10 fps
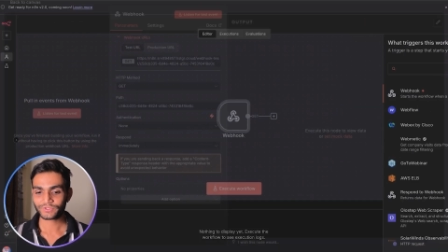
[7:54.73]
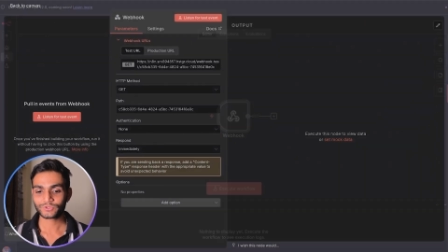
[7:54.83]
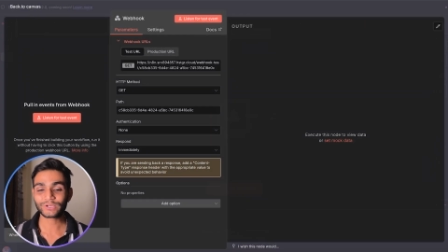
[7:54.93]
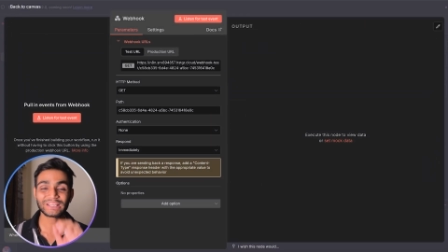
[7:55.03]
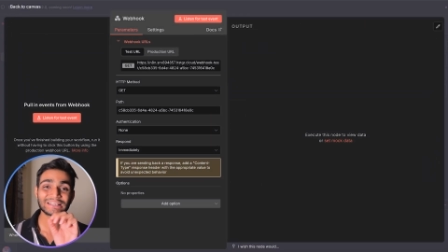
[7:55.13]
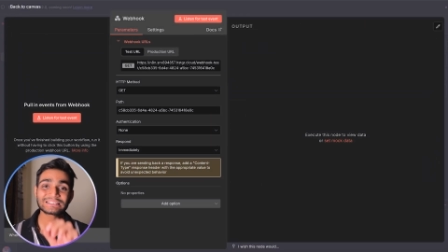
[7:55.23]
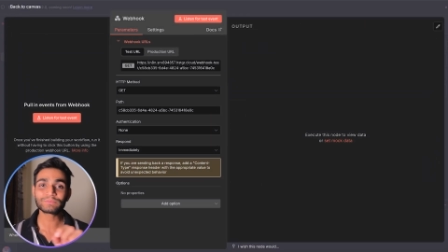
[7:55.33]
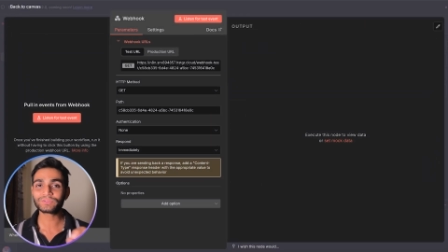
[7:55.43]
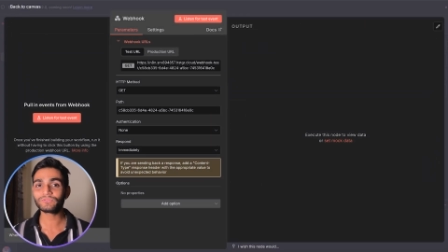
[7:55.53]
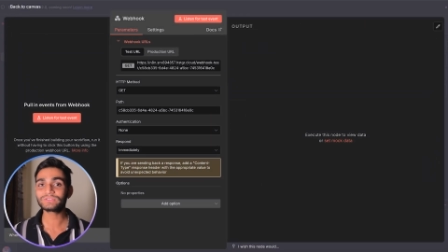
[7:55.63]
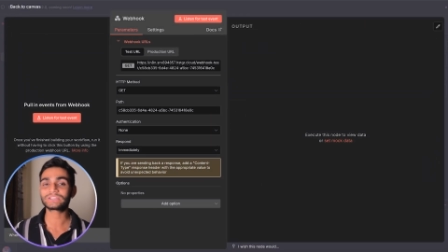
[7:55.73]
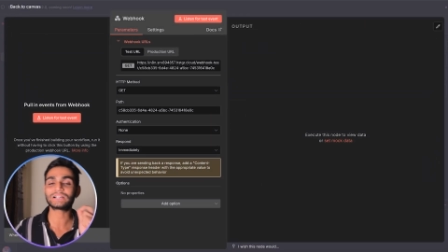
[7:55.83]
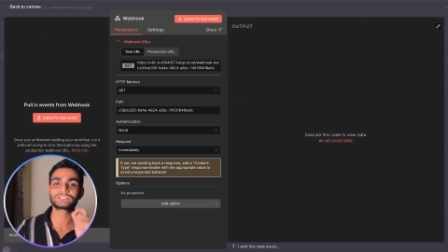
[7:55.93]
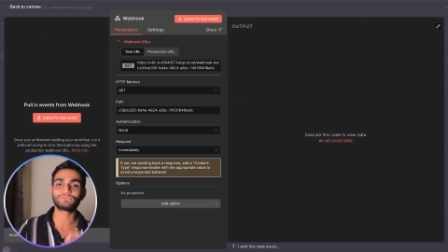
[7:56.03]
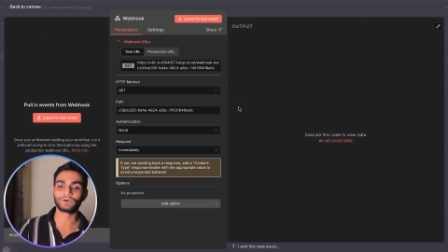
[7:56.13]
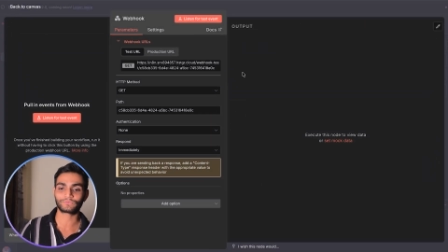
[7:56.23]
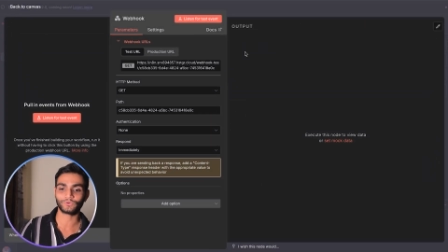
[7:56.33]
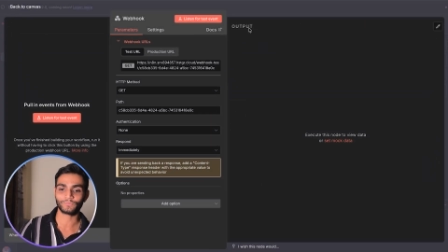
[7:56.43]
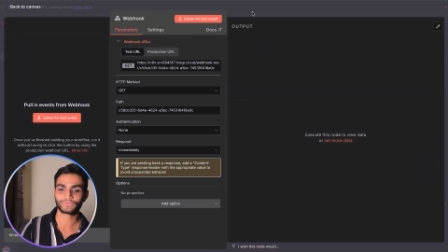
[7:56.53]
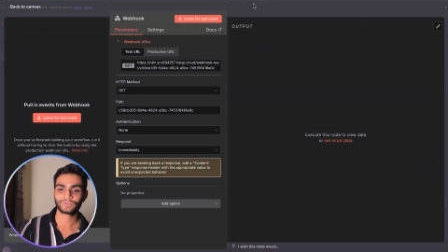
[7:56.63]
So trigger is something which starts the
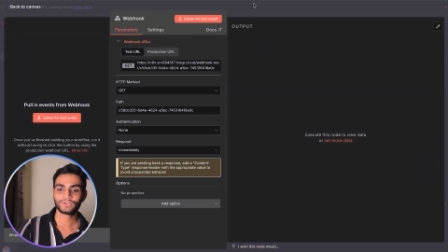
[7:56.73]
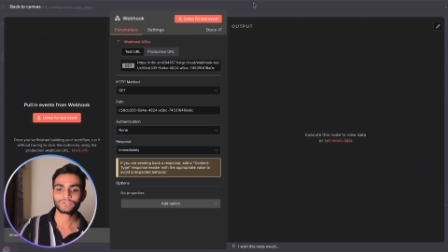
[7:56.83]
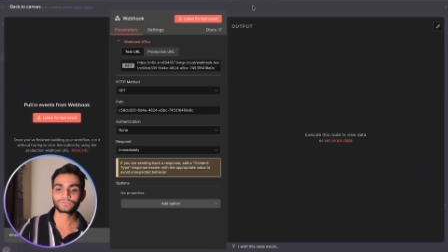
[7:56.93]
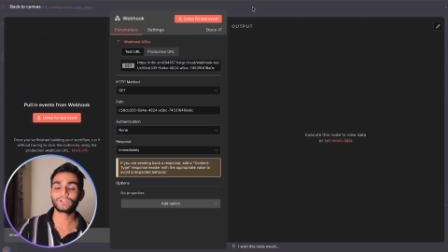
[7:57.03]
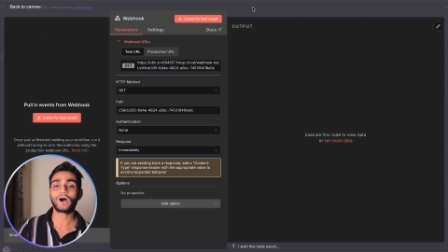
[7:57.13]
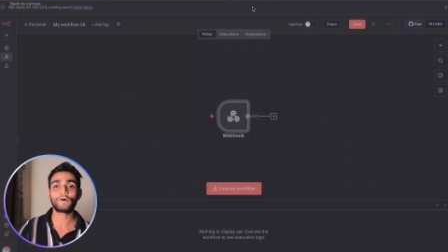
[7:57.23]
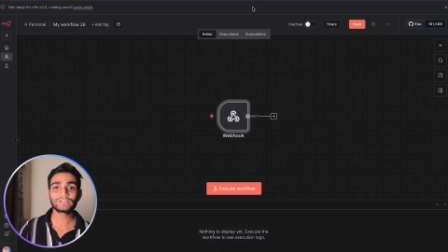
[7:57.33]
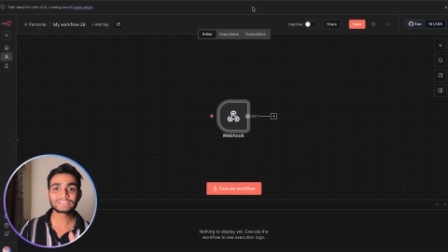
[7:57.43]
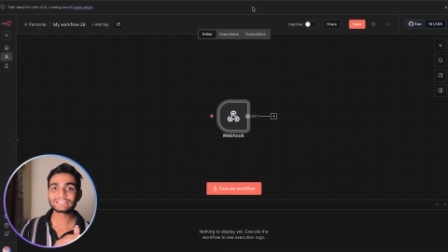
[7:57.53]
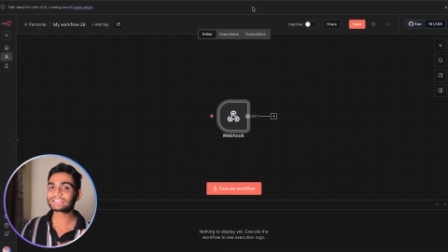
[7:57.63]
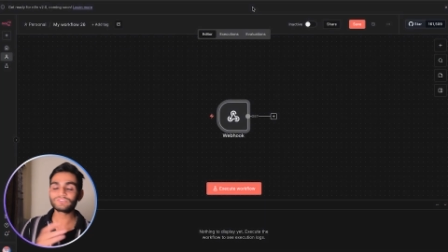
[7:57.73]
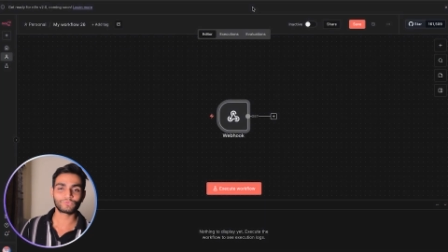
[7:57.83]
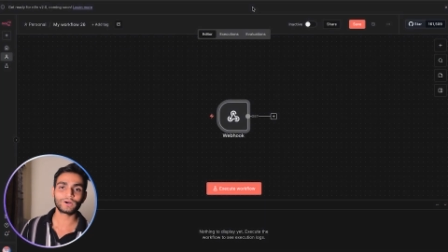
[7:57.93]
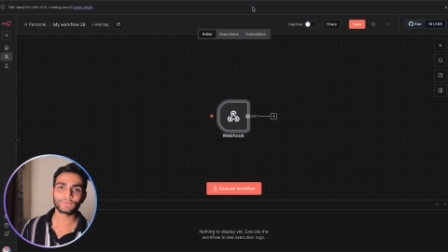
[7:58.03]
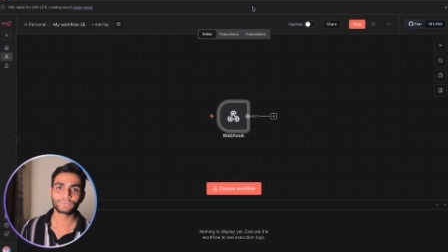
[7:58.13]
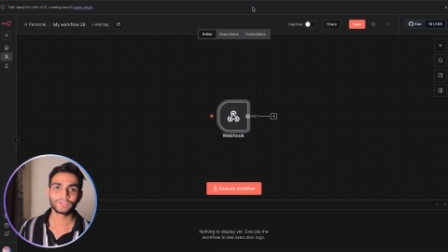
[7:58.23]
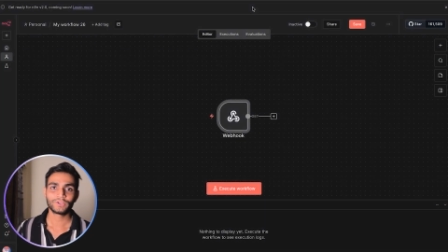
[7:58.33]
workflow. So now how does this thing work?